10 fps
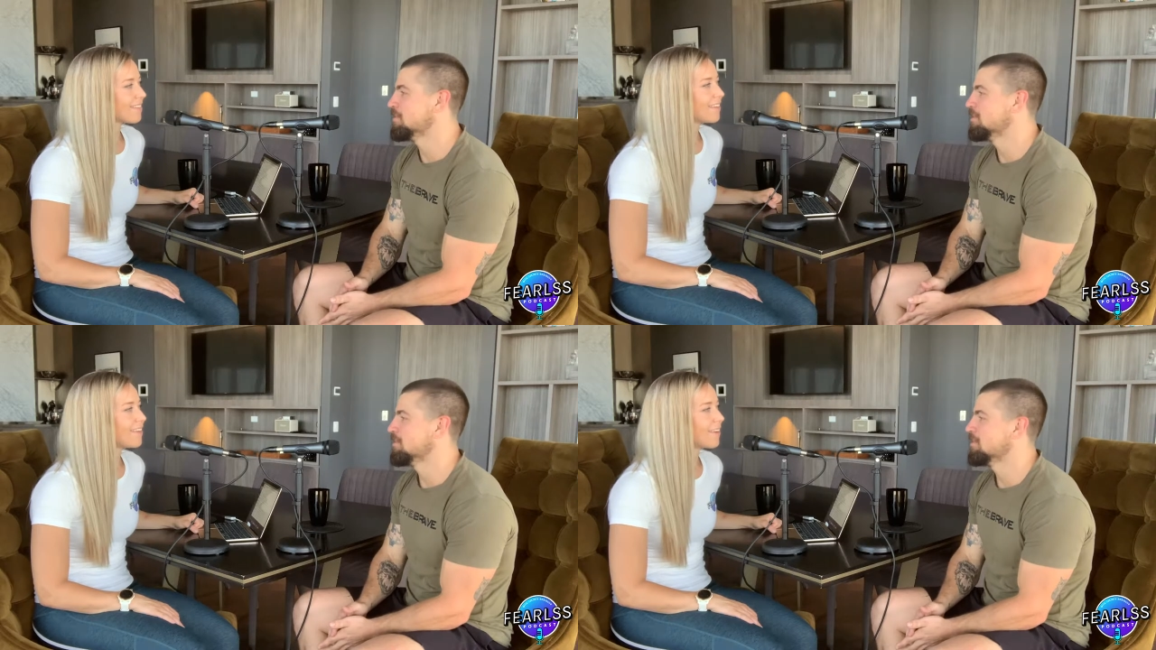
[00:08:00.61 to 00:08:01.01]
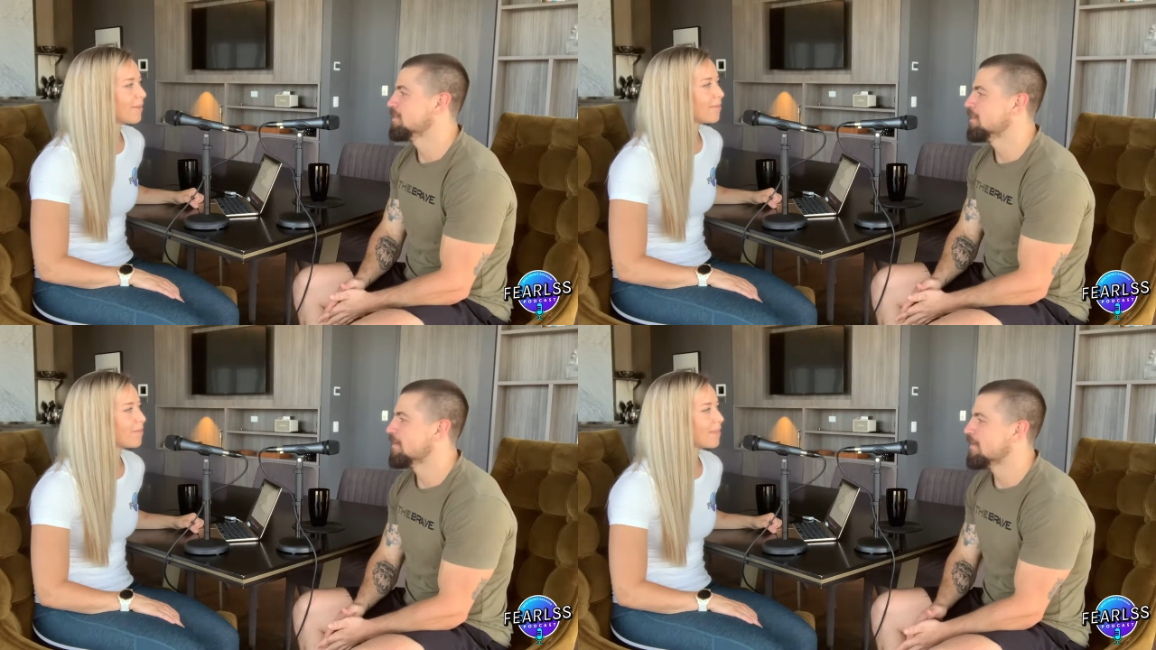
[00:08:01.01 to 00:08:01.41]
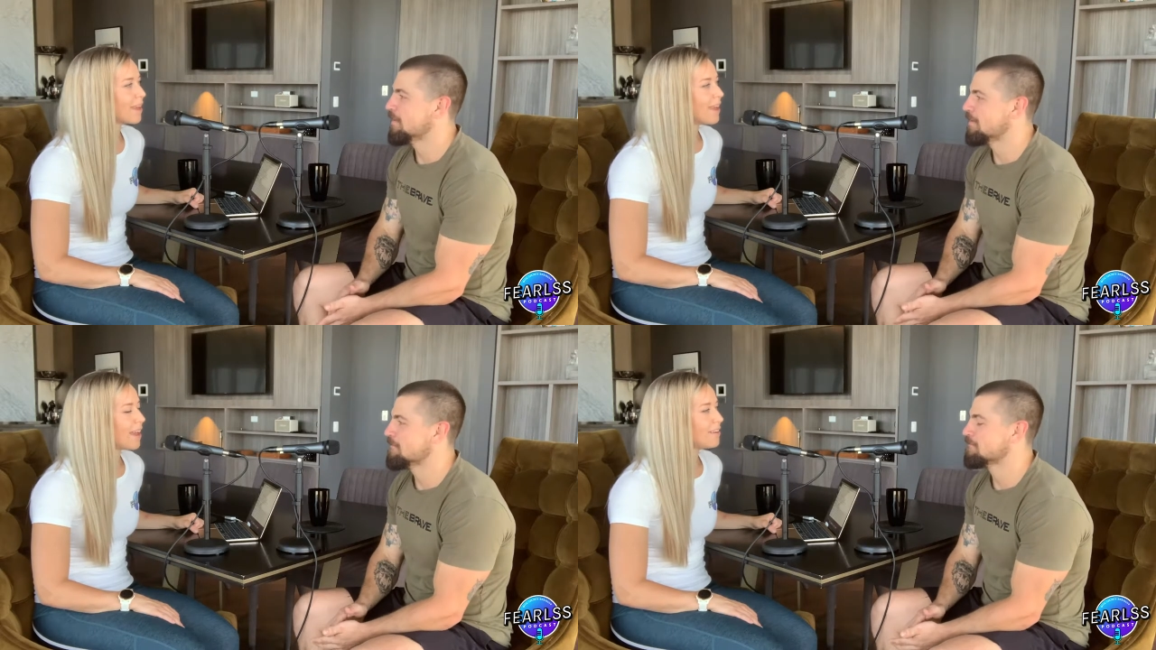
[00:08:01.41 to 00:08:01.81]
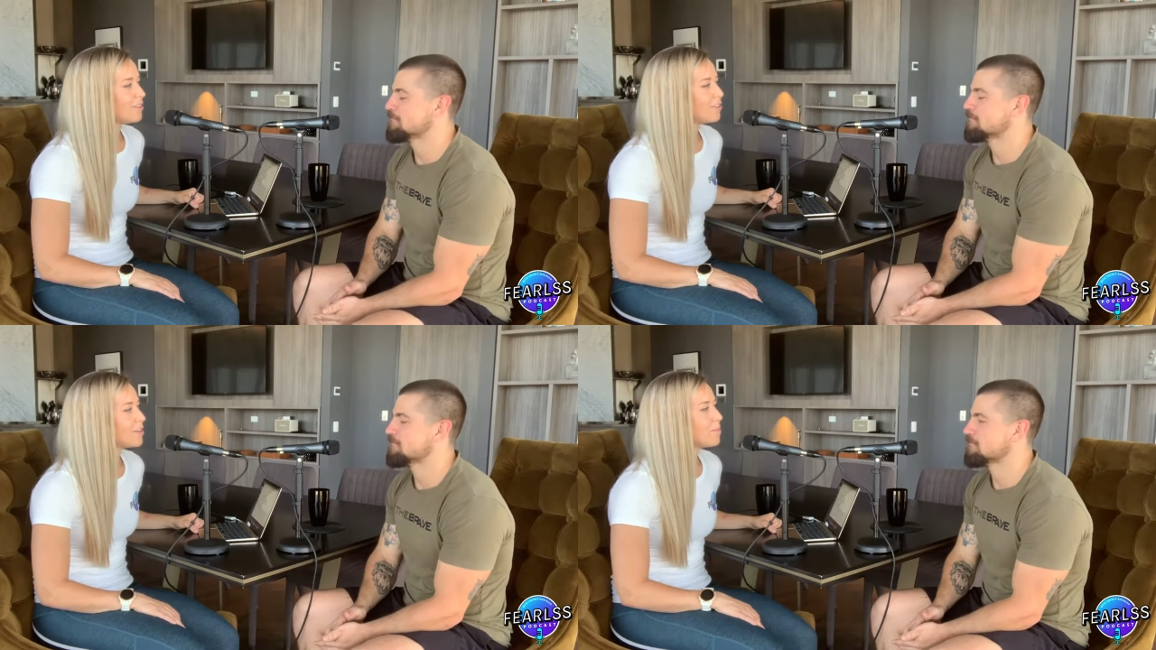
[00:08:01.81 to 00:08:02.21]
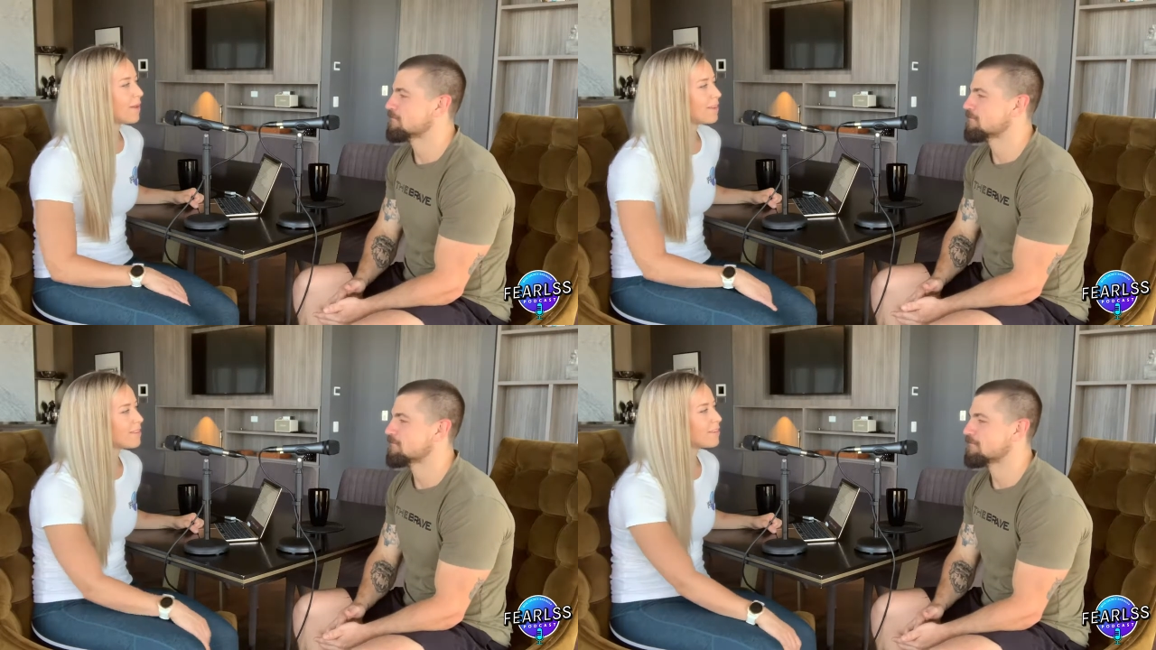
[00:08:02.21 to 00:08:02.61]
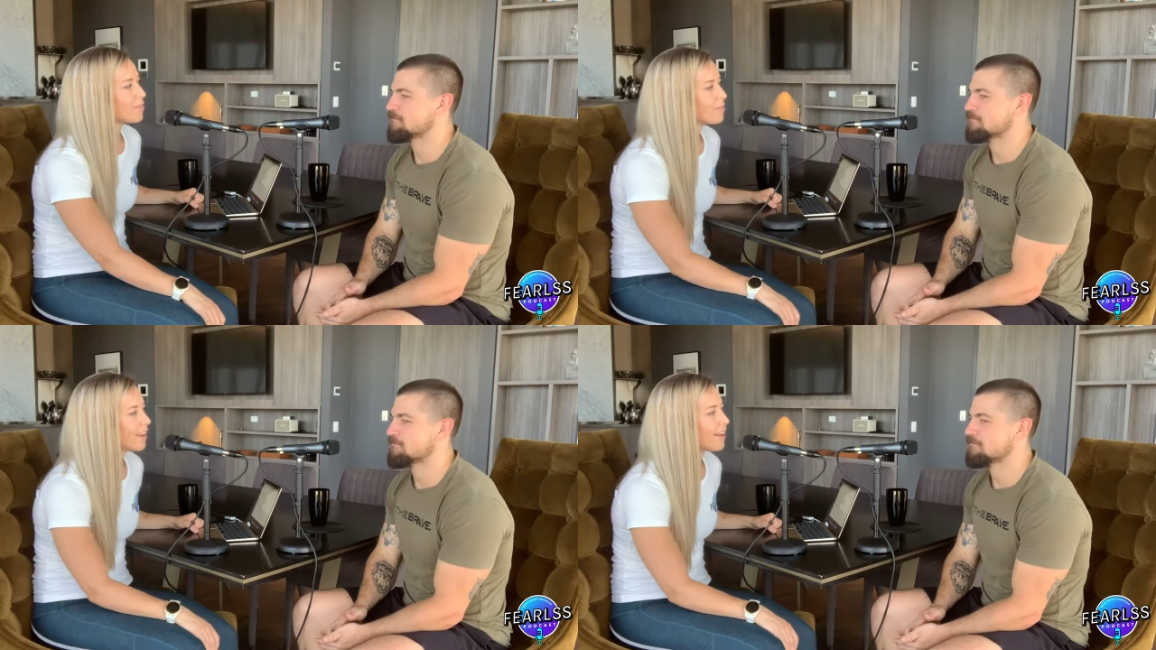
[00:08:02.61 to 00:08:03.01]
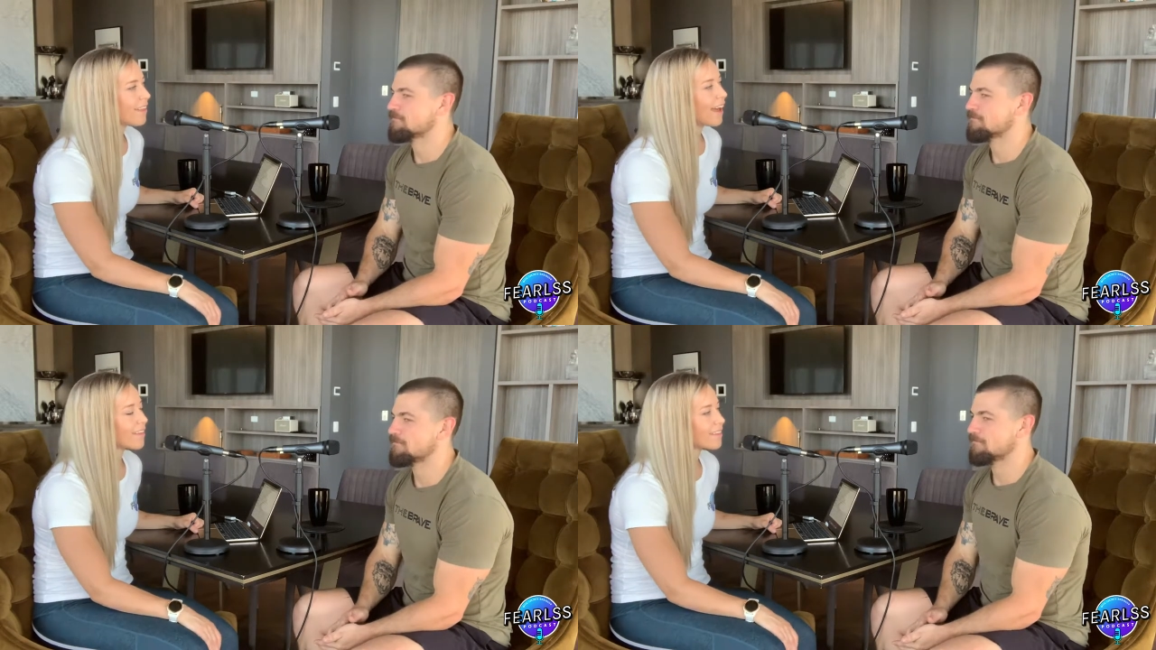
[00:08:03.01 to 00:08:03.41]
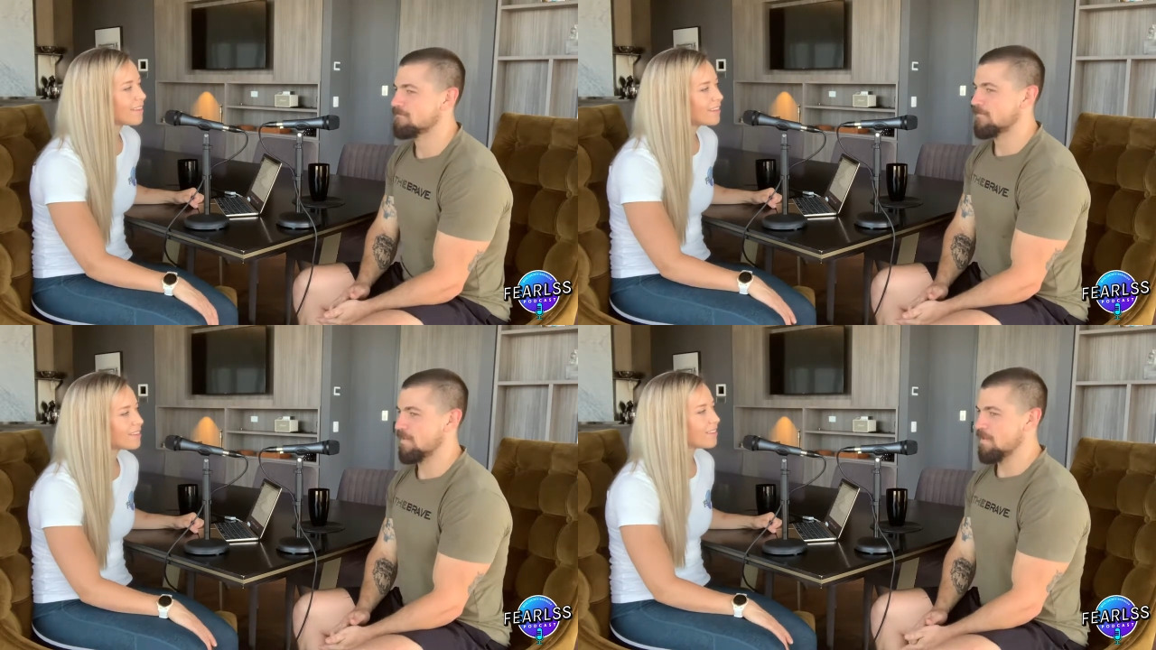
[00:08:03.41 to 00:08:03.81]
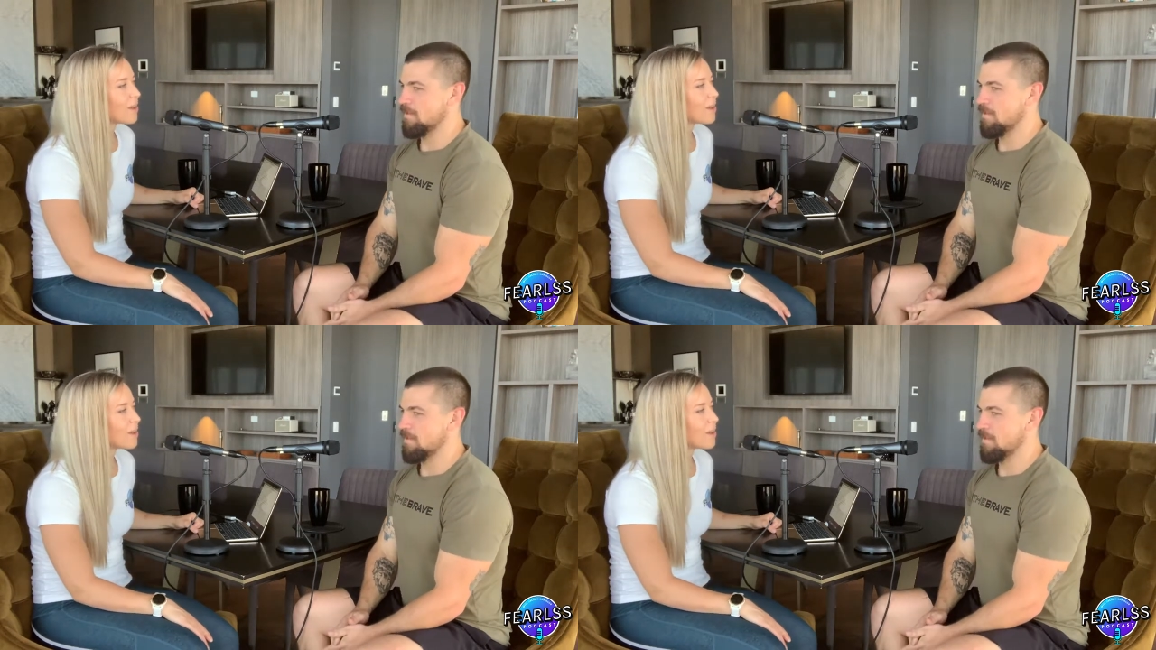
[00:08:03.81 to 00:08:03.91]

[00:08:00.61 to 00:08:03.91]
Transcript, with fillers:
Speaker 1: Yeah. And do you compare yourself to other athletes